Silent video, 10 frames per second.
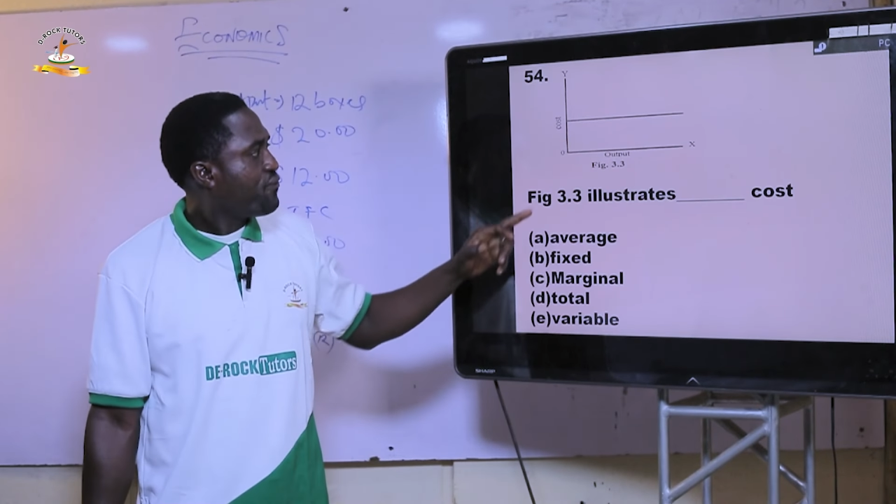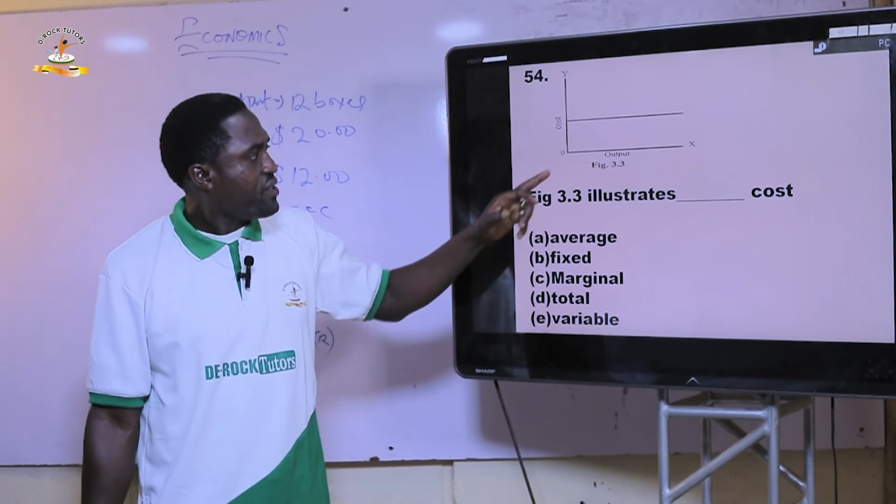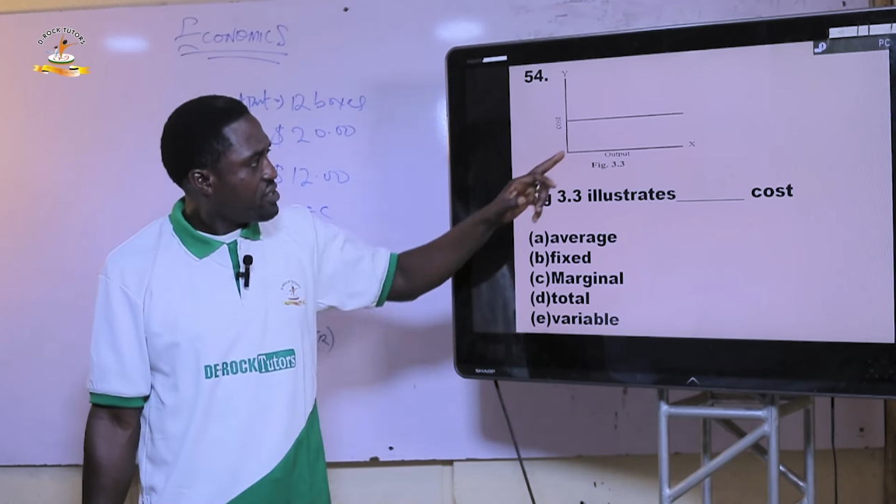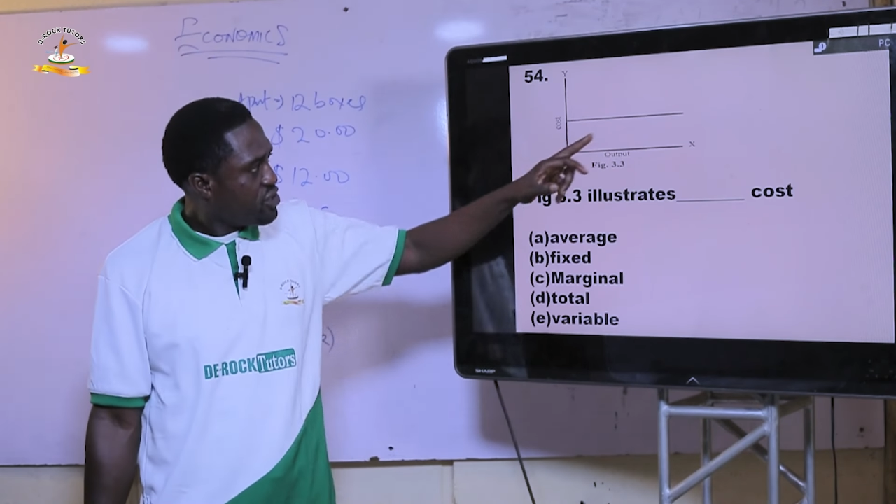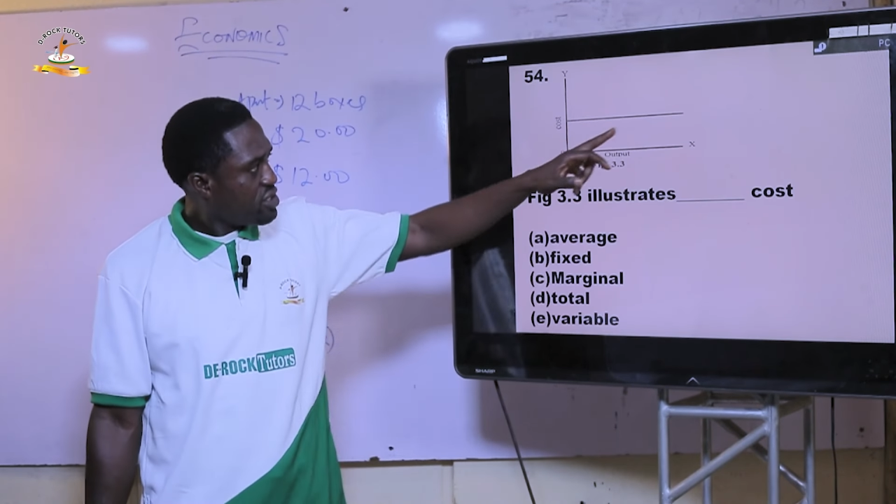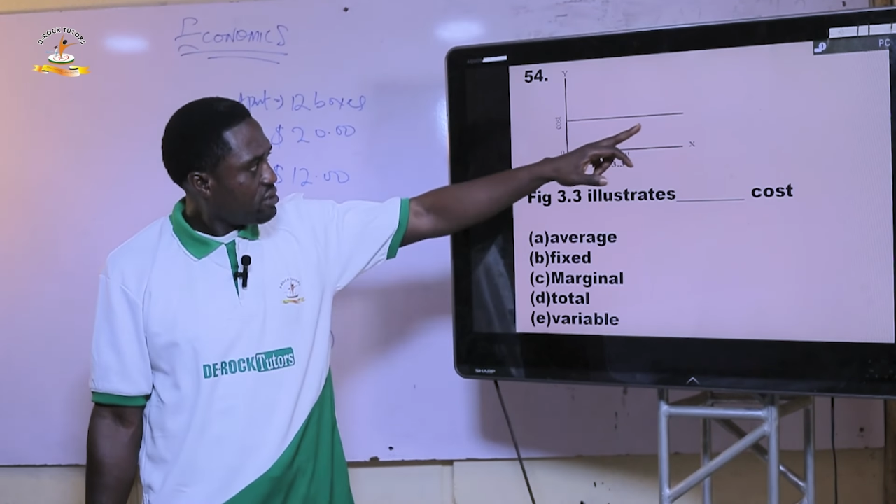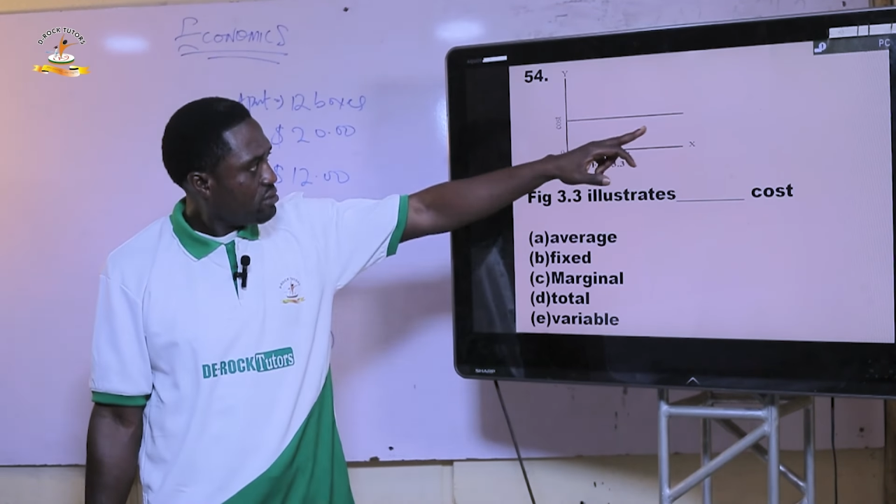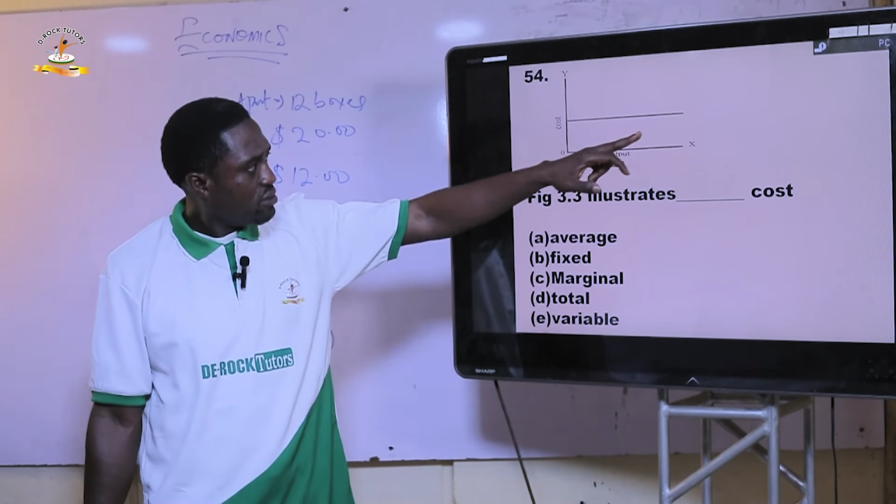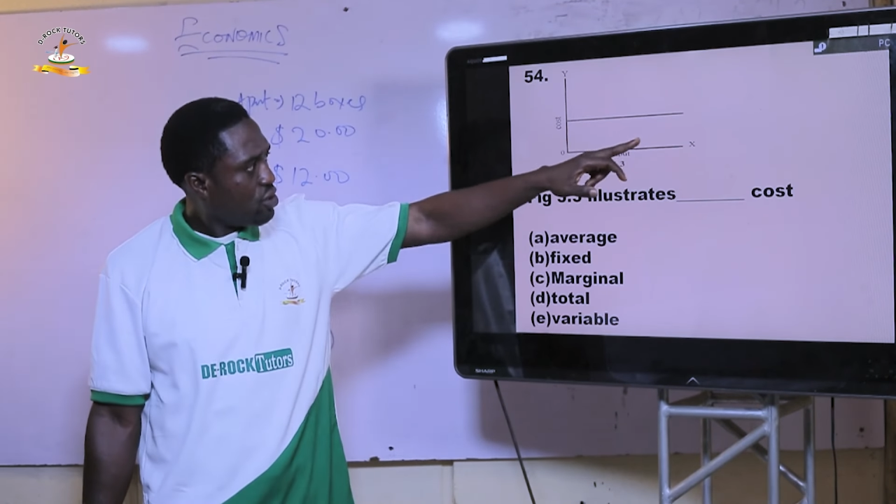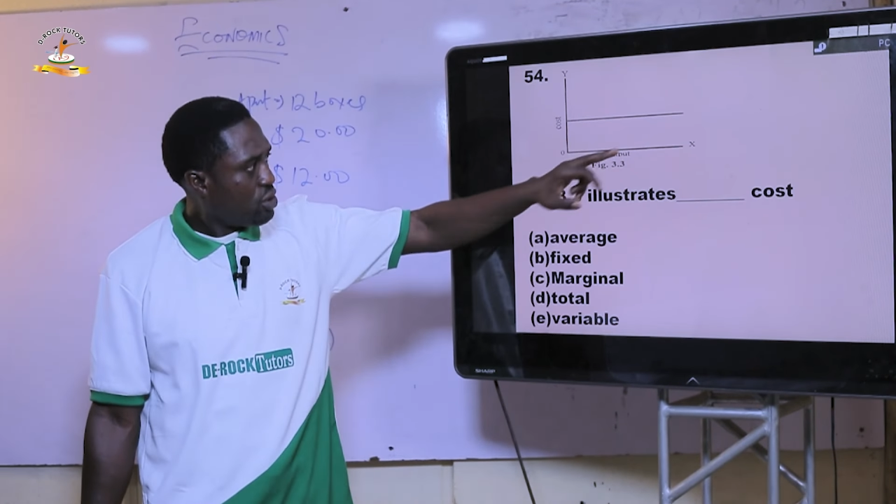fixed
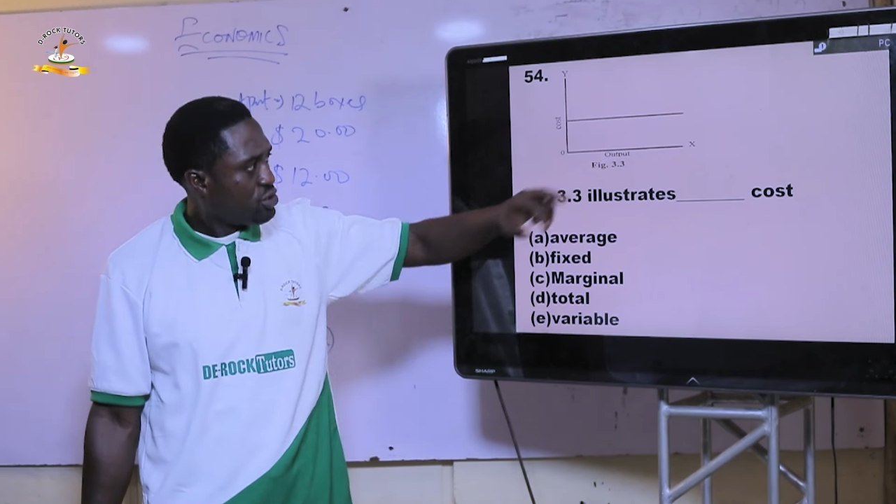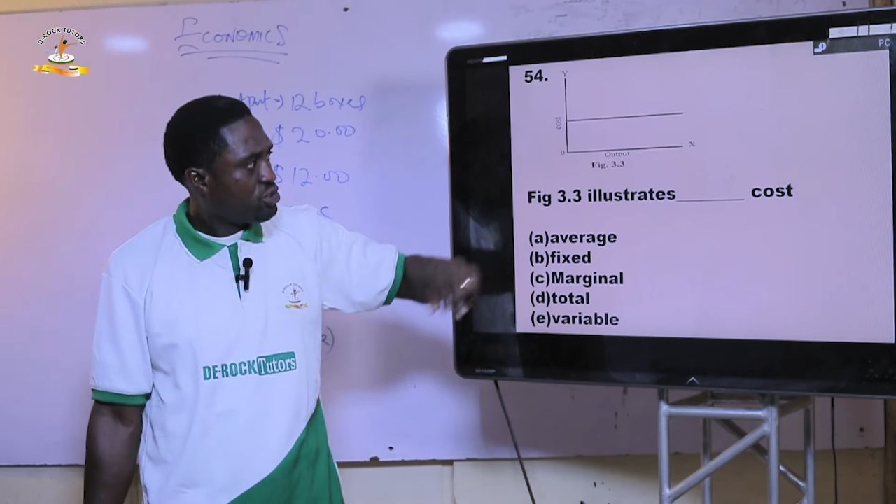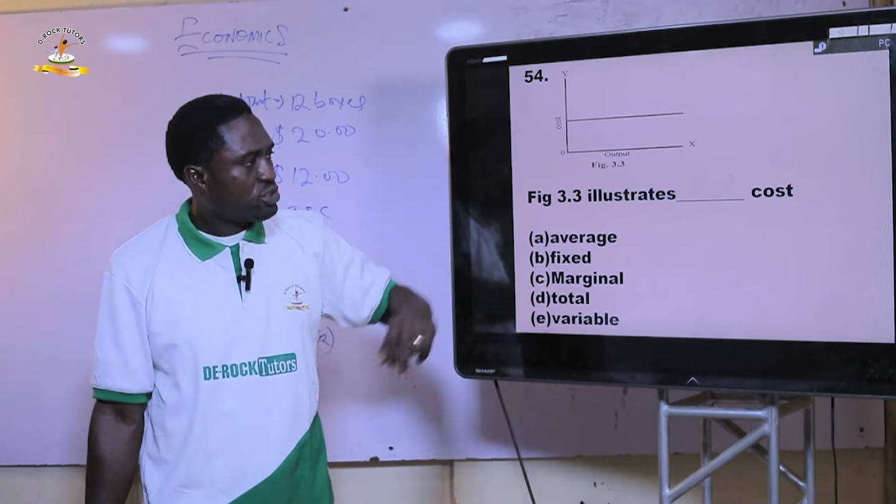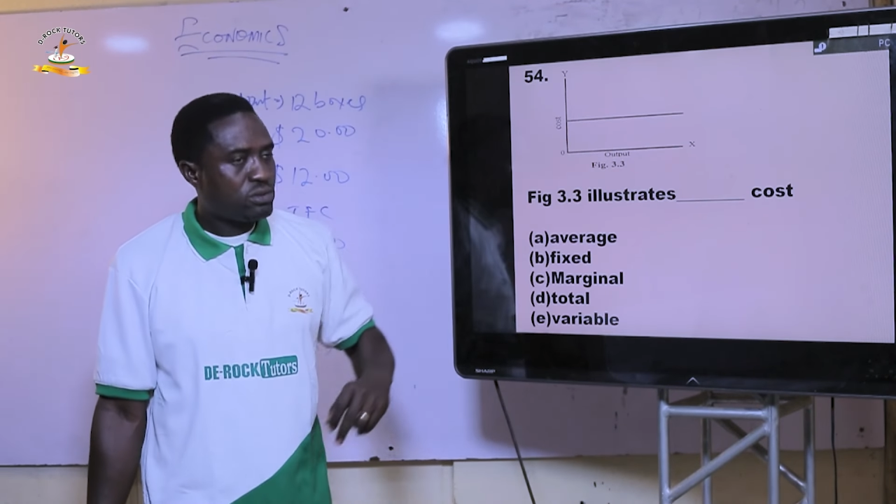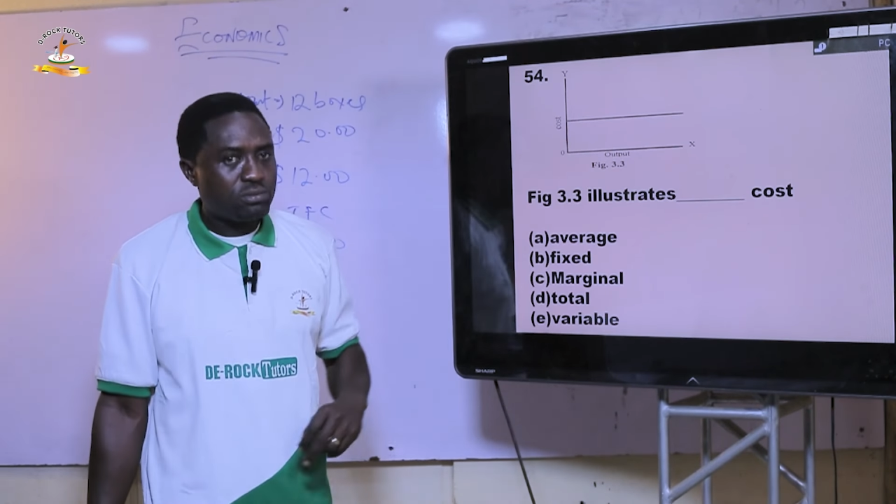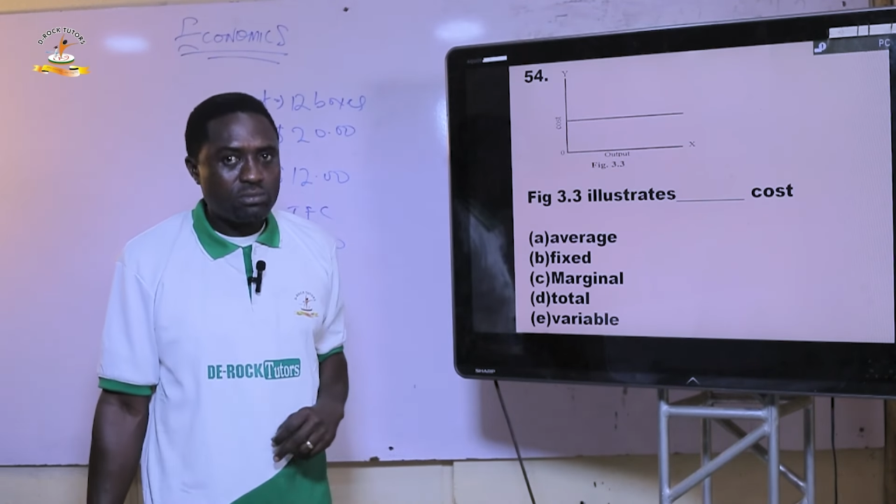cost.